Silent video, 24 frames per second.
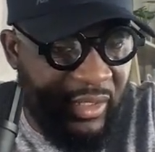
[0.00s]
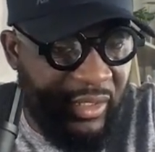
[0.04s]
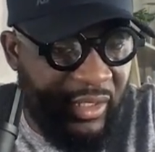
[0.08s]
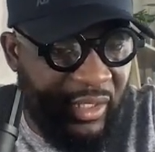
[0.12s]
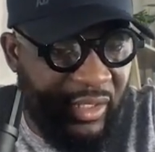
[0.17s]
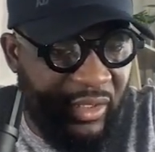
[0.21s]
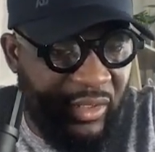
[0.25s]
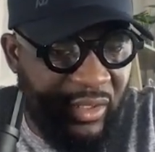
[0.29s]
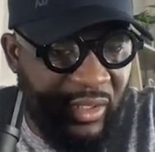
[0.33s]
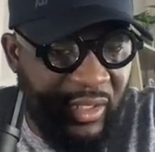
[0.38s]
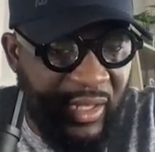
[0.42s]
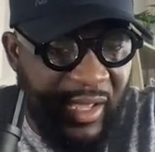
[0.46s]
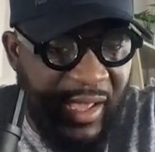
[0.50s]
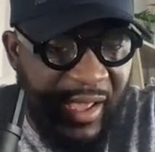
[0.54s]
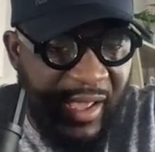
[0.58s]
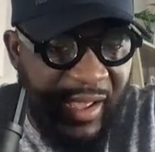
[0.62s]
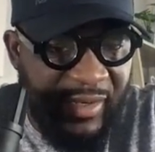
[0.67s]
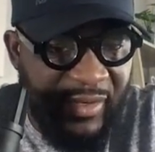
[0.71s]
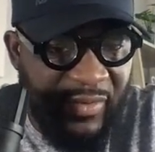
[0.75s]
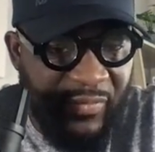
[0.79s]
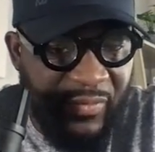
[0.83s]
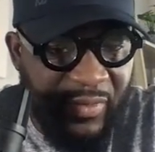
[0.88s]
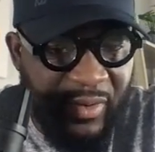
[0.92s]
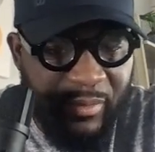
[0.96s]
Then you can
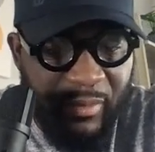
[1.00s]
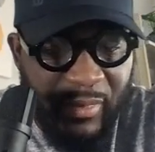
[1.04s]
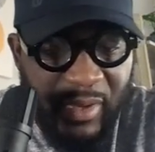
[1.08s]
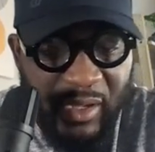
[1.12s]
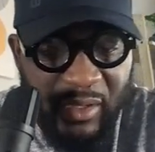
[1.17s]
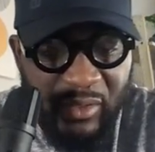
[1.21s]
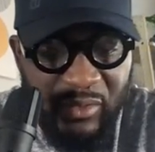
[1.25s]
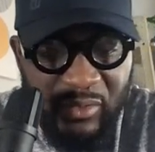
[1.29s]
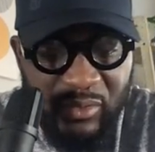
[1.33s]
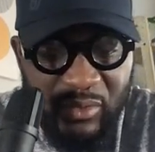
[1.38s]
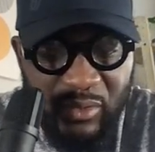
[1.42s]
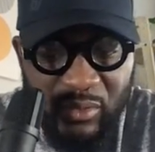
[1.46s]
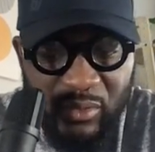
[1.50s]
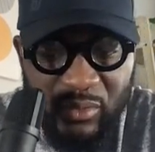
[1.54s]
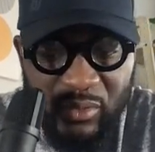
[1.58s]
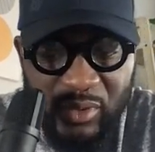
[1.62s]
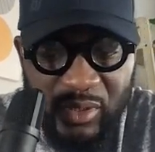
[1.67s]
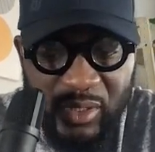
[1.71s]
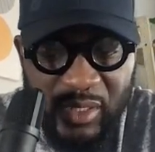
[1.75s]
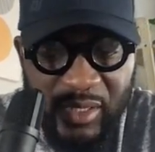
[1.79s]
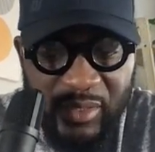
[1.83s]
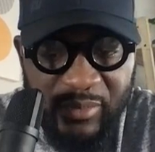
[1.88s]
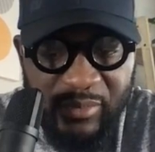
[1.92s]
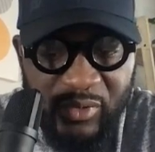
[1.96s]
add different milestones,
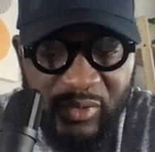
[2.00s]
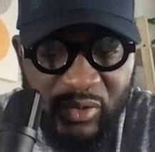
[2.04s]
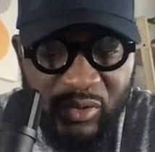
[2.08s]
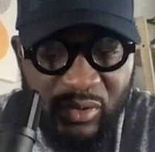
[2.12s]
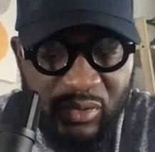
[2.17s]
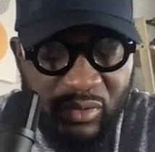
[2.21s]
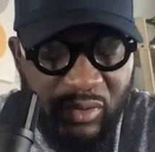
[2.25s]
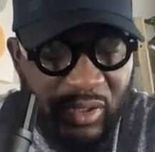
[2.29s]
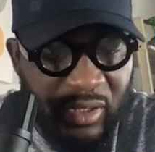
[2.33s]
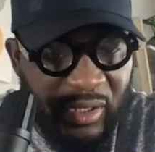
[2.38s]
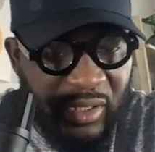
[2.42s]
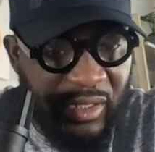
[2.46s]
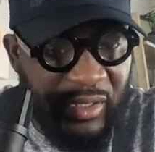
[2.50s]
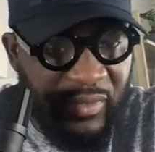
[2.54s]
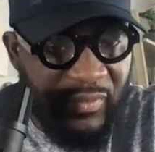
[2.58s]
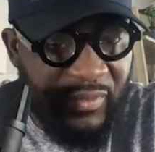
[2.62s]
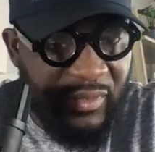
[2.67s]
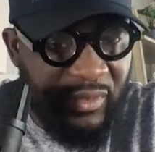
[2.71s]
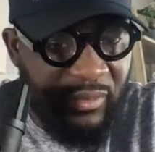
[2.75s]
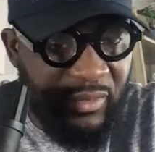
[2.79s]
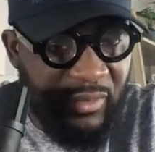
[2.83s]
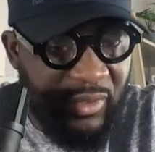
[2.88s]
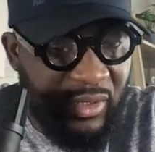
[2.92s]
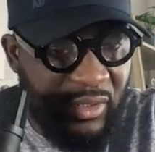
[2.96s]
and so you can give
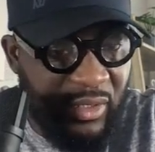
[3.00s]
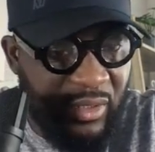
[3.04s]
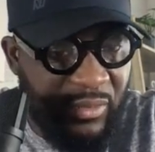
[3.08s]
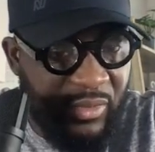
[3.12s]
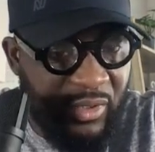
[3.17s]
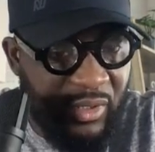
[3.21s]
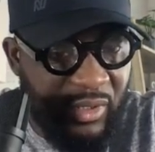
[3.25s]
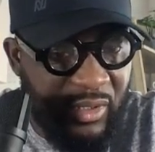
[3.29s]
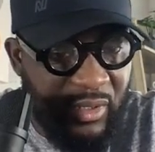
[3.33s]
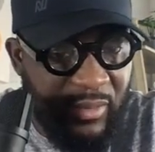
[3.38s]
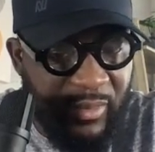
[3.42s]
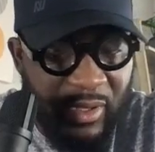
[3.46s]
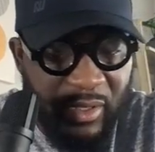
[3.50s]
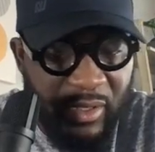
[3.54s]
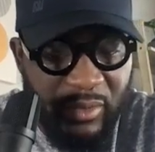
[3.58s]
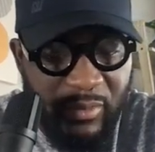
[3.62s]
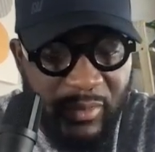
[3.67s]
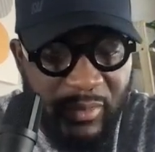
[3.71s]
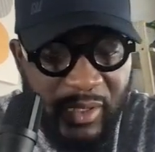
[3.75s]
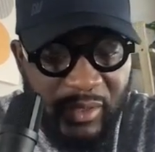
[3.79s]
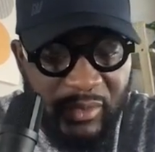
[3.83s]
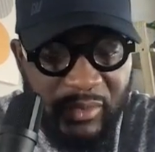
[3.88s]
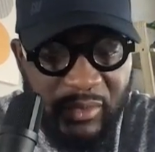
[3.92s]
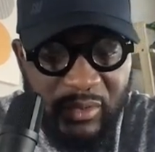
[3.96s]
some descriptions about the
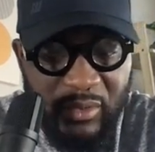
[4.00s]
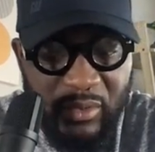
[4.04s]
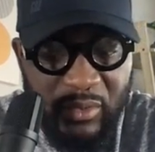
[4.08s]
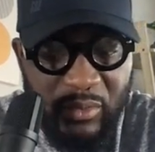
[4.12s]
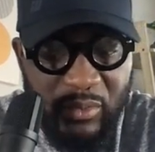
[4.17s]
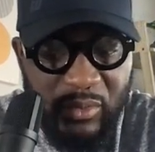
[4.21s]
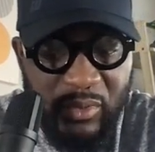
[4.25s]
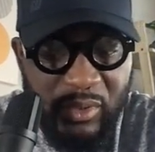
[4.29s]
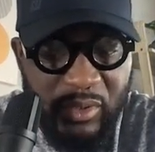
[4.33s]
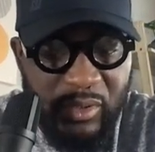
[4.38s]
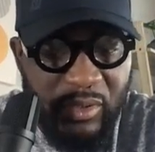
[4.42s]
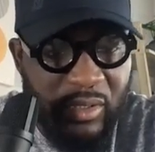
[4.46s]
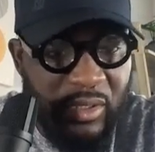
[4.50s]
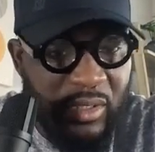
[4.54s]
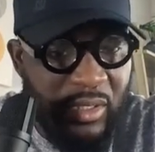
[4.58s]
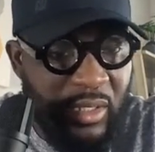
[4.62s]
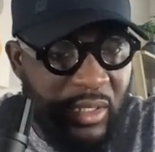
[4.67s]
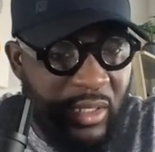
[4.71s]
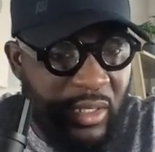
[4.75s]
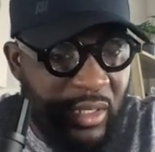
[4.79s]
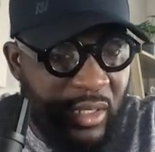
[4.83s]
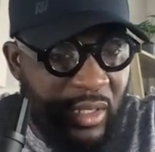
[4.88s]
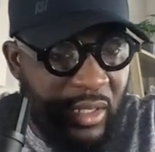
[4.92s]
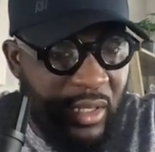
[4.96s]
milestones,
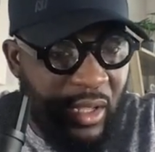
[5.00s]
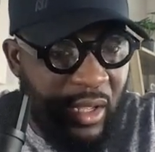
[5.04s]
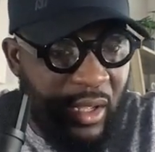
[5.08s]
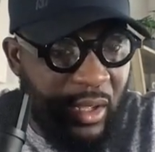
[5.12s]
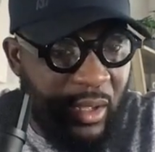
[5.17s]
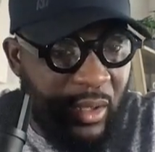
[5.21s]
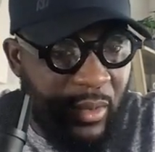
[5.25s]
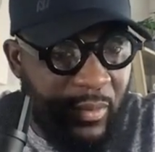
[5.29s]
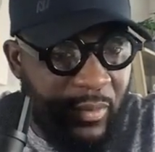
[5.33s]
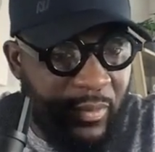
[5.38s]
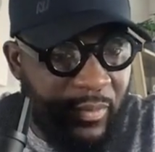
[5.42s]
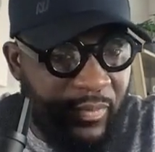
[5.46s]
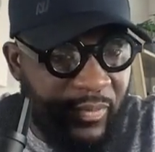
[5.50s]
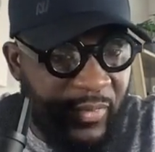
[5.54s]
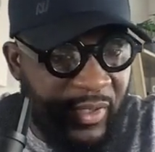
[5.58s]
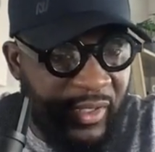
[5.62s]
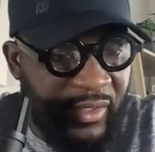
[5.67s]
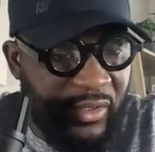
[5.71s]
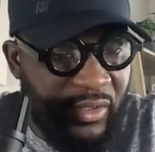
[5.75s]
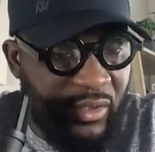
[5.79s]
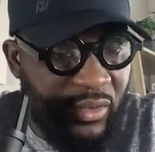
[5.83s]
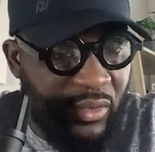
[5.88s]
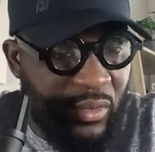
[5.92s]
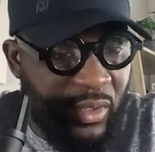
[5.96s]

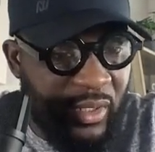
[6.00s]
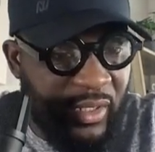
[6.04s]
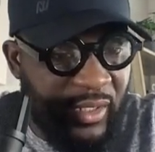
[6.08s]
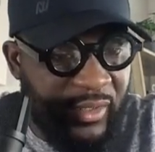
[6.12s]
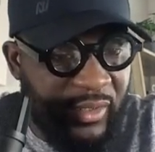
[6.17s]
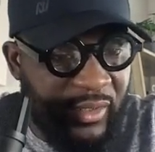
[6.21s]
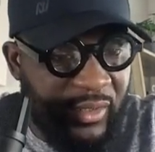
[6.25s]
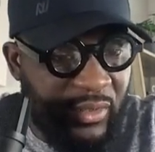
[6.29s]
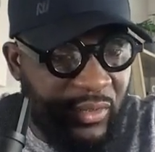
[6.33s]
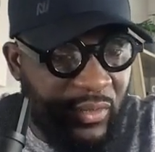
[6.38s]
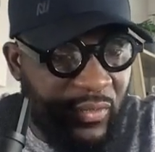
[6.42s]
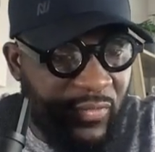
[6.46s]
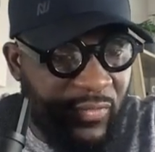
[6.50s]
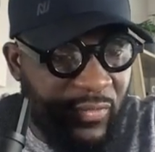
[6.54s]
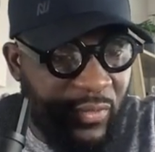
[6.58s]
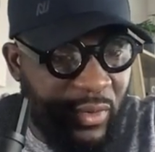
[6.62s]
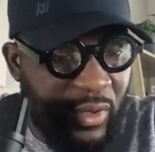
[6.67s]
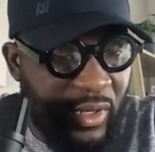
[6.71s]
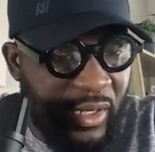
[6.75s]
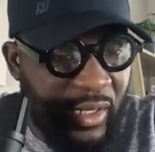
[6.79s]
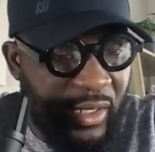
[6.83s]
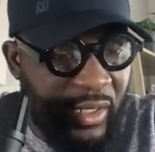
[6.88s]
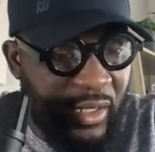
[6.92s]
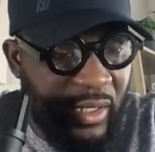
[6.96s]
and so on and so
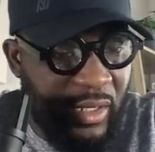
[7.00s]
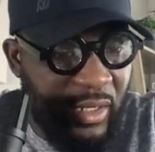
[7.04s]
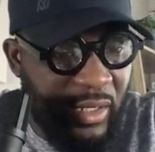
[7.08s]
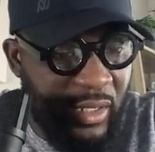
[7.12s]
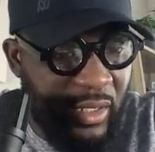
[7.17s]
forth.